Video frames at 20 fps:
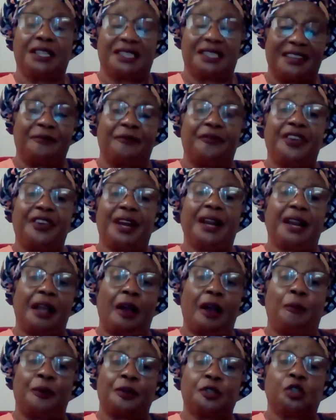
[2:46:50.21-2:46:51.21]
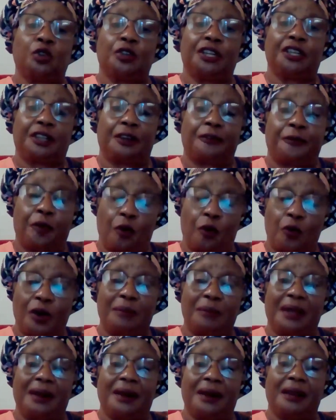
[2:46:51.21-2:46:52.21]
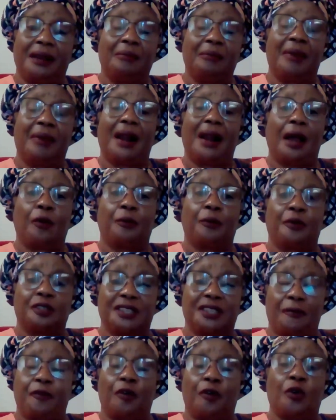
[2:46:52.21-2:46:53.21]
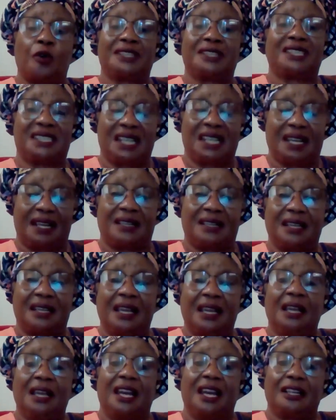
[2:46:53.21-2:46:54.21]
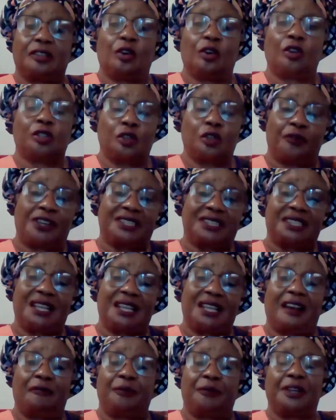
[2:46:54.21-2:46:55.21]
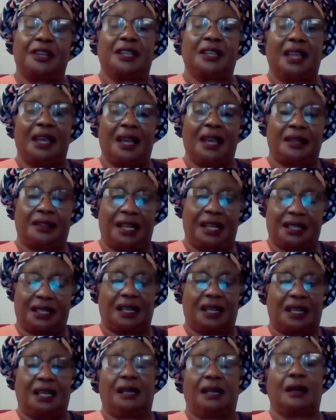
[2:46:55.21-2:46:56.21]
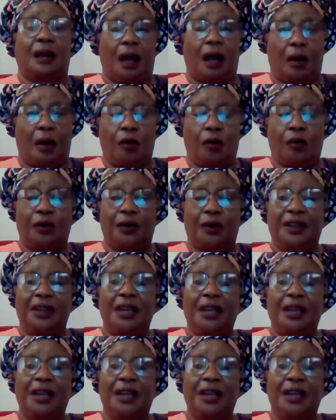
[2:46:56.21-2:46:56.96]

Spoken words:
It's a very rare opportunity for women in Malawi, because I've always said that those of us that have been there, that are here now,